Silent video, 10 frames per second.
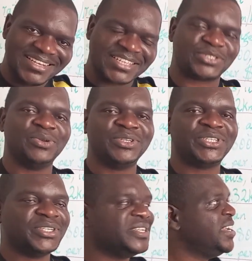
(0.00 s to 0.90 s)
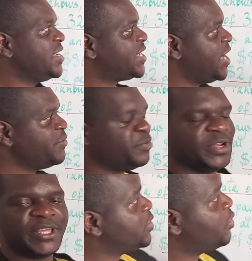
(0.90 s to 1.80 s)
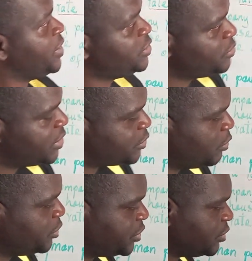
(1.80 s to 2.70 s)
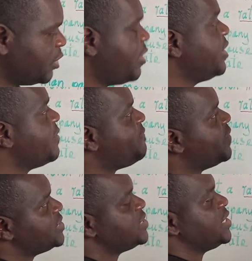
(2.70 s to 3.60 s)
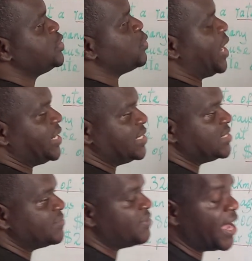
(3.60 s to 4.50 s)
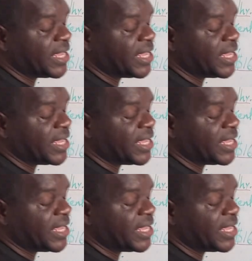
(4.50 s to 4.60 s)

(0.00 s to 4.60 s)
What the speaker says: the solution carefully. Going to the solution, the first thing to identify